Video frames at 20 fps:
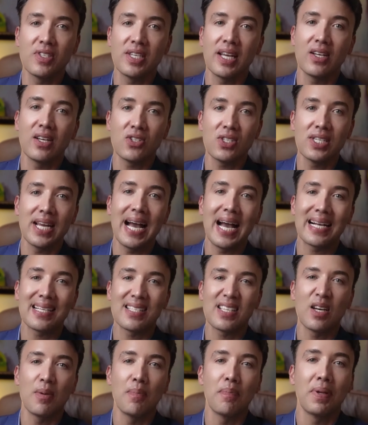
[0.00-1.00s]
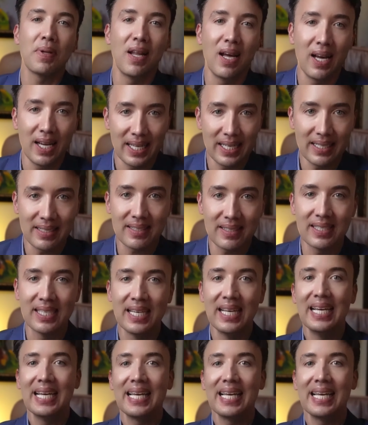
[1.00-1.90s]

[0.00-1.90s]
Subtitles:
sales tax compliance.